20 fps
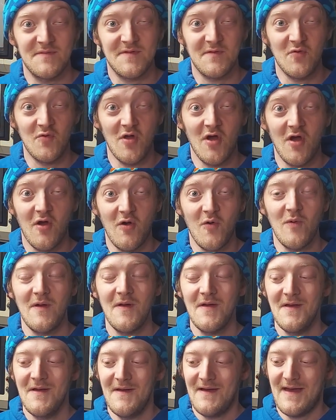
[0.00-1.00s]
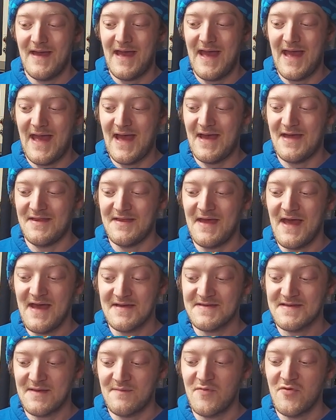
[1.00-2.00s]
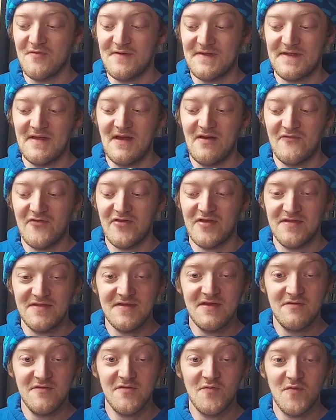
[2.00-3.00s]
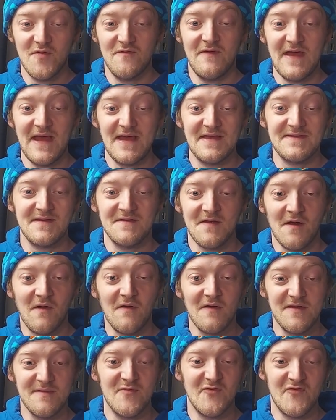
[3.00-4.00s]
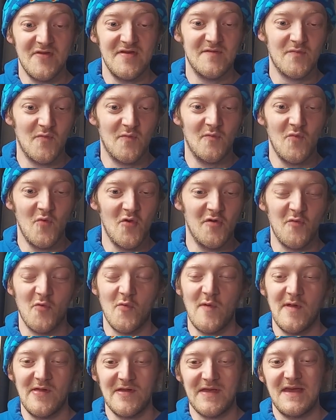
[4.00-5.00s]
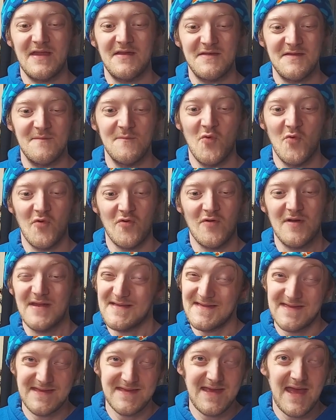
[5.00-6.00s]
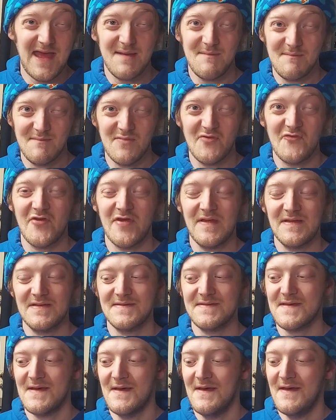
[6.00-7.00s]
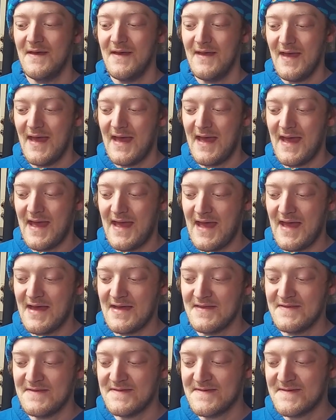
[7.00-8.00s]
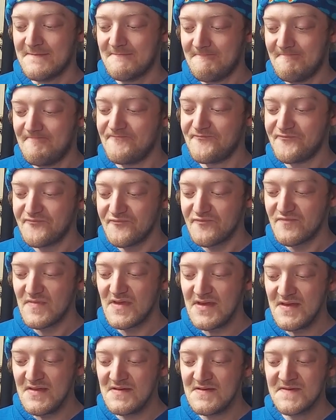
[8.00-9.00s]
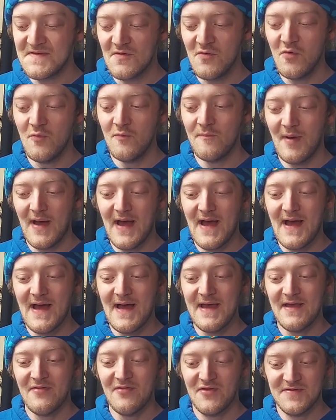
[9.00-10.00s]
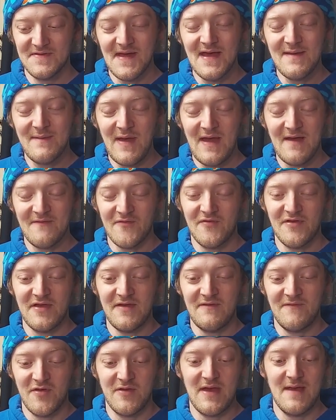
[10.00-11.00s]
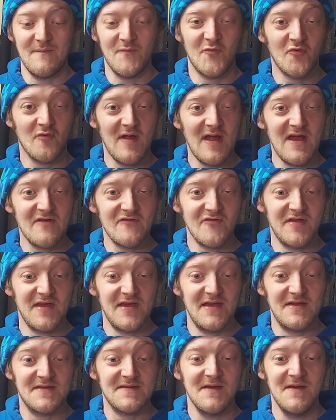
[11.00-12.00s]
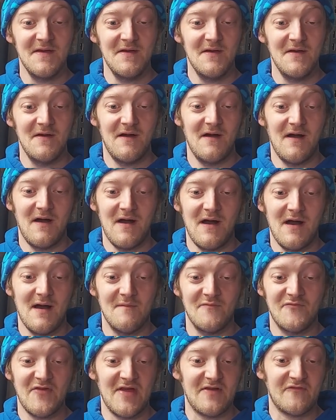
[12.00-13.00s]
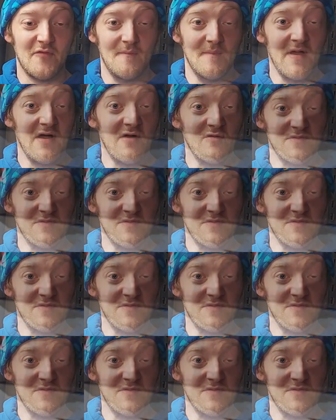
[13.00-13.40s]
to go. And as computer technology continued to advance, Atari's machines were more and more relegated to more game machines. And so by the time after the video game crash had hit, Jack Tramiel